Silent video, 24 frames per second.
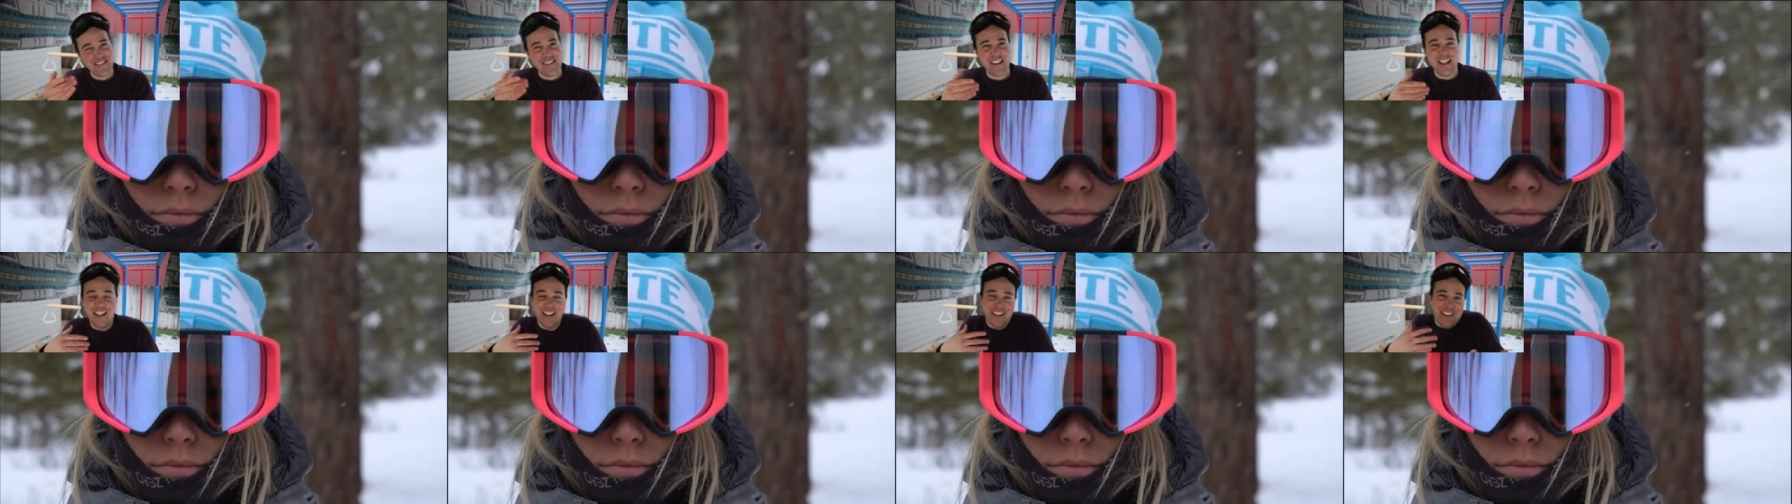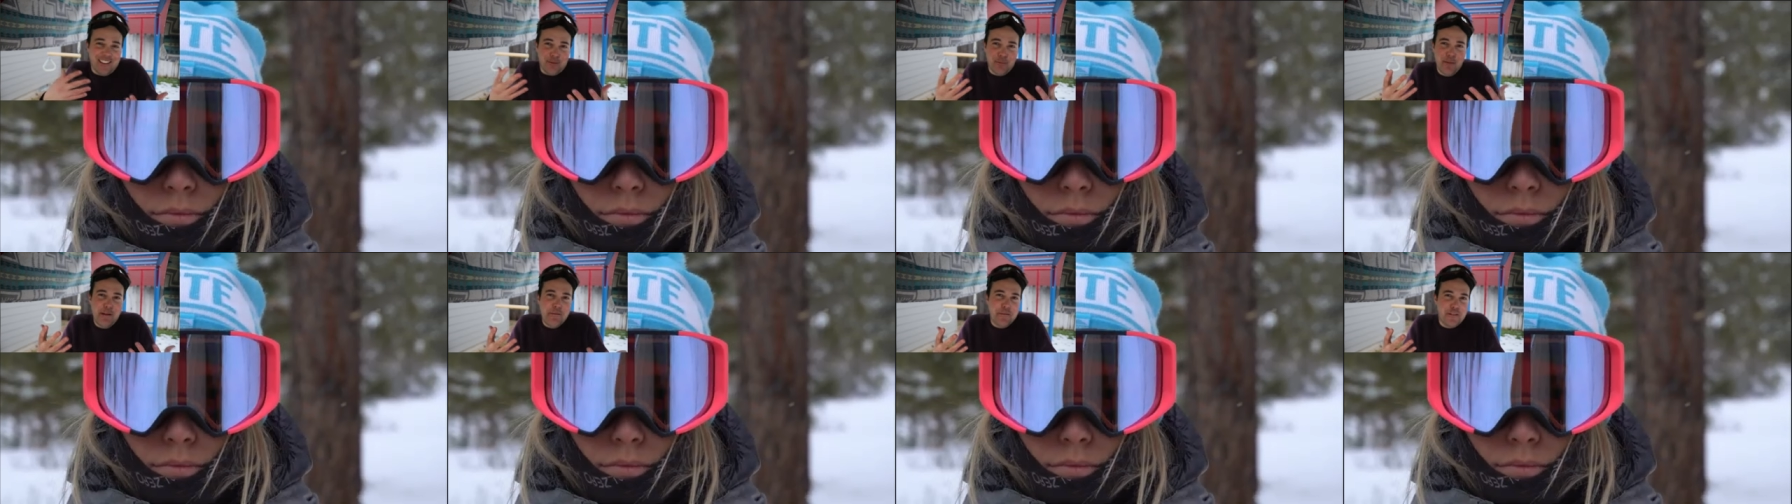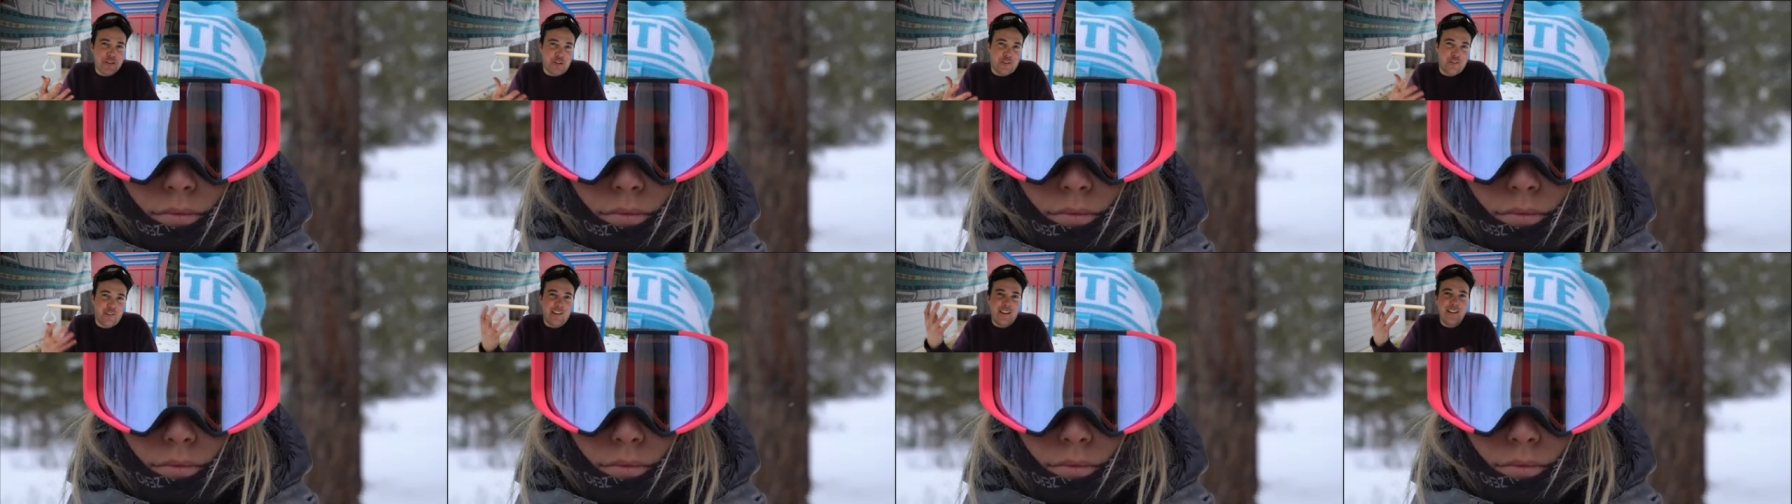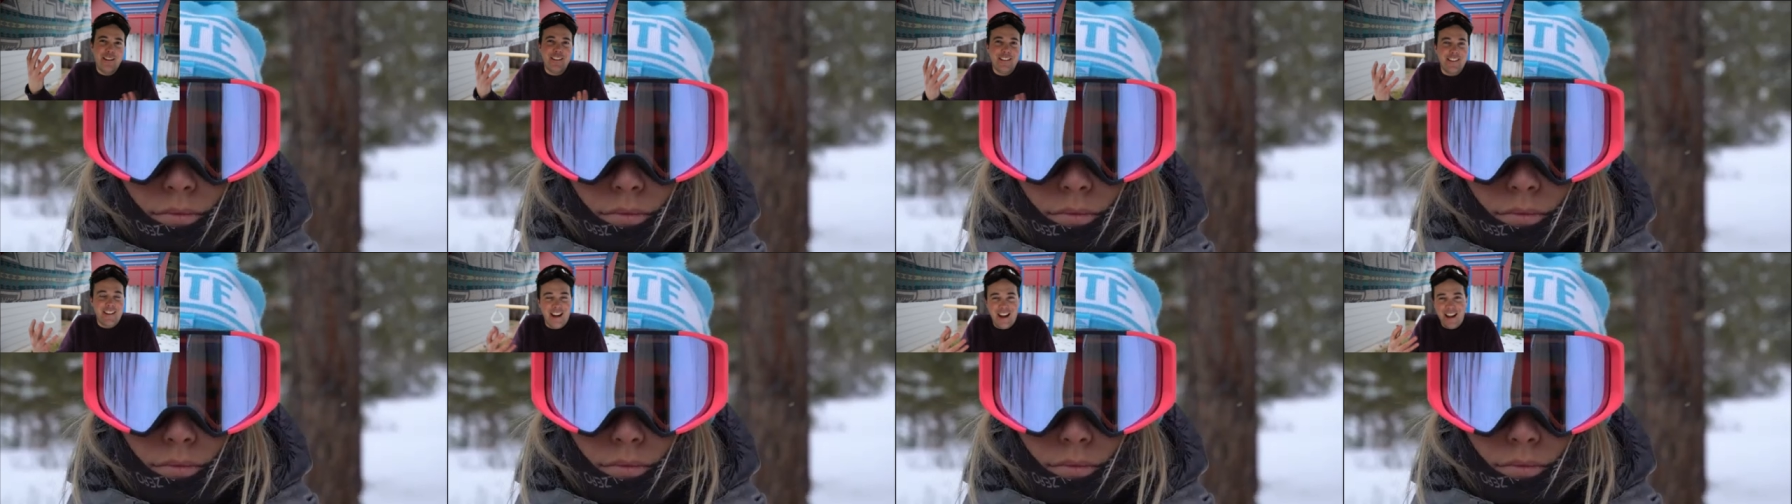I mean, I guess maybe you're
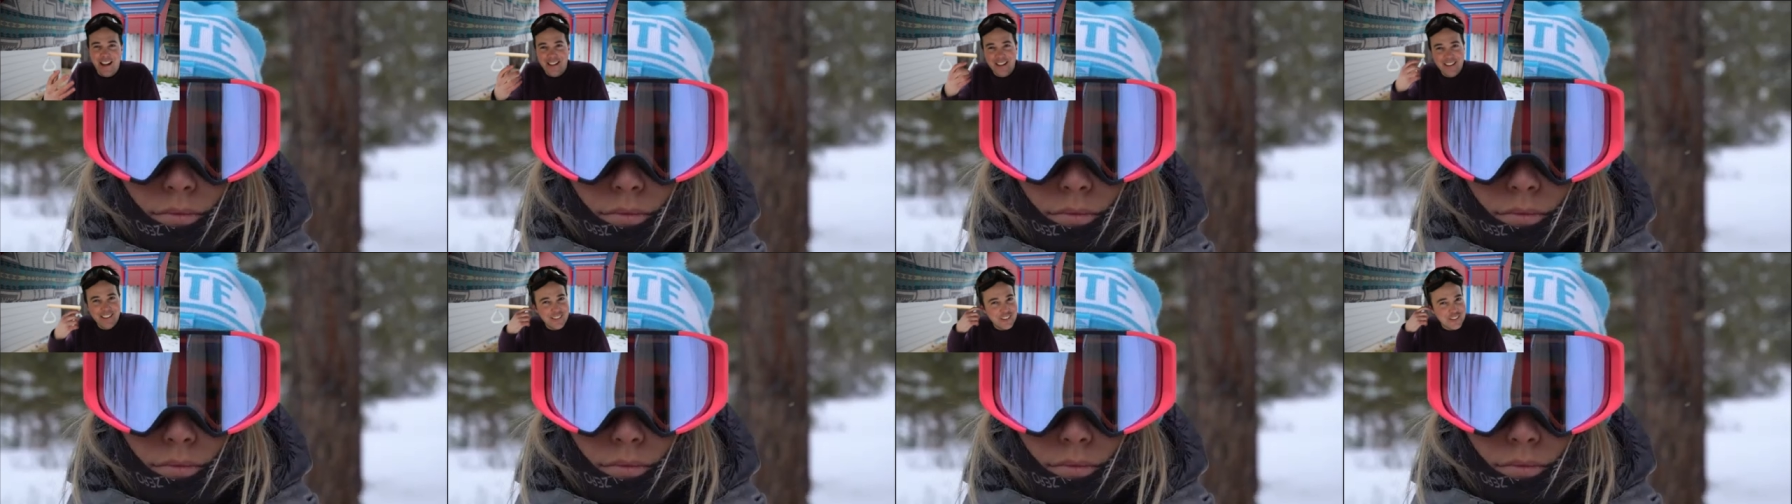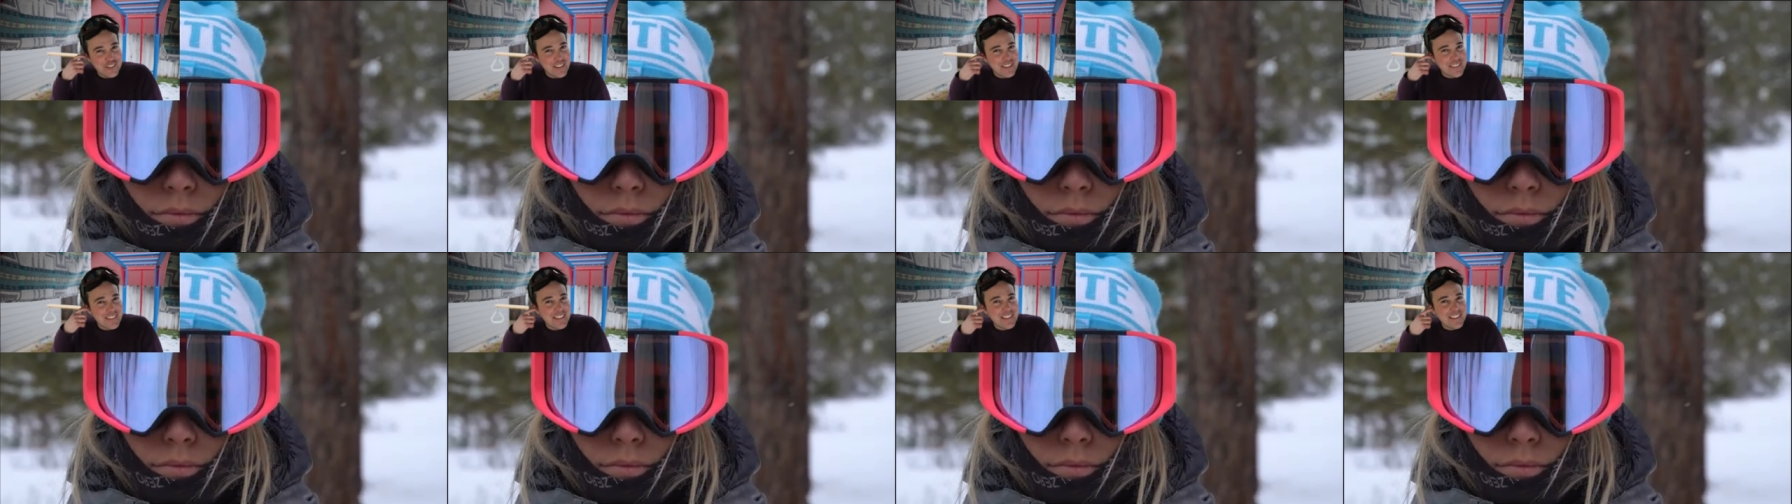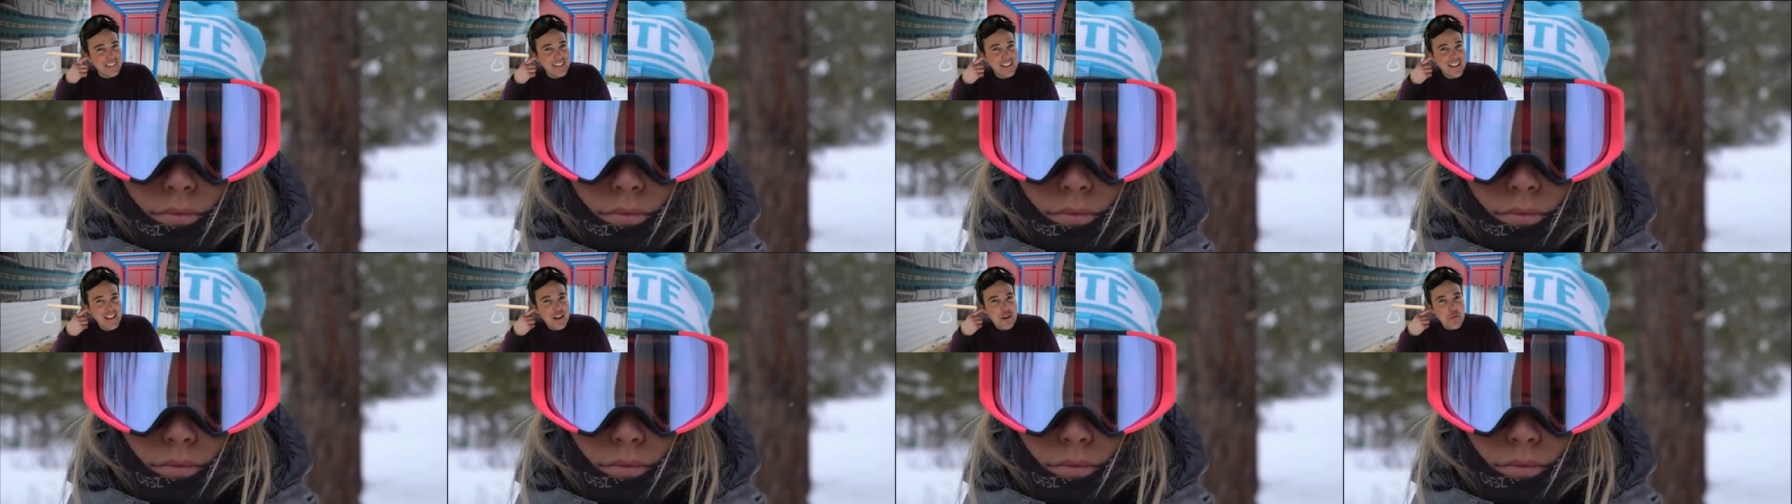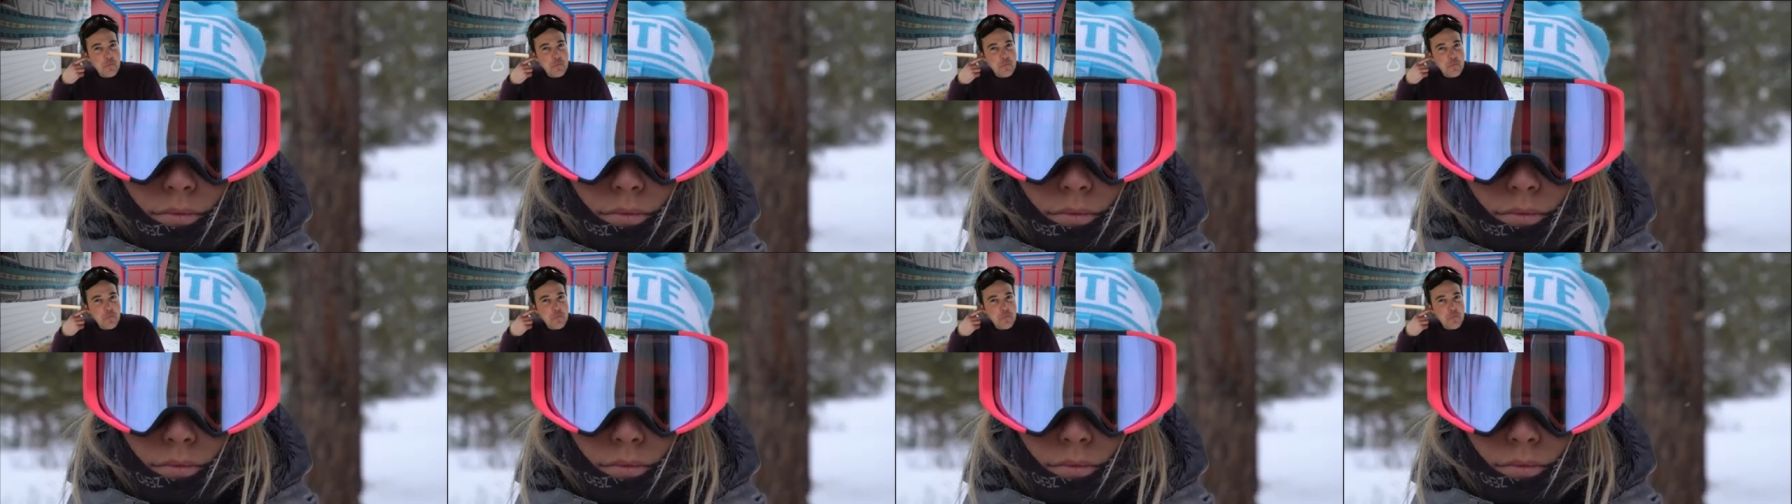sun tanning or something,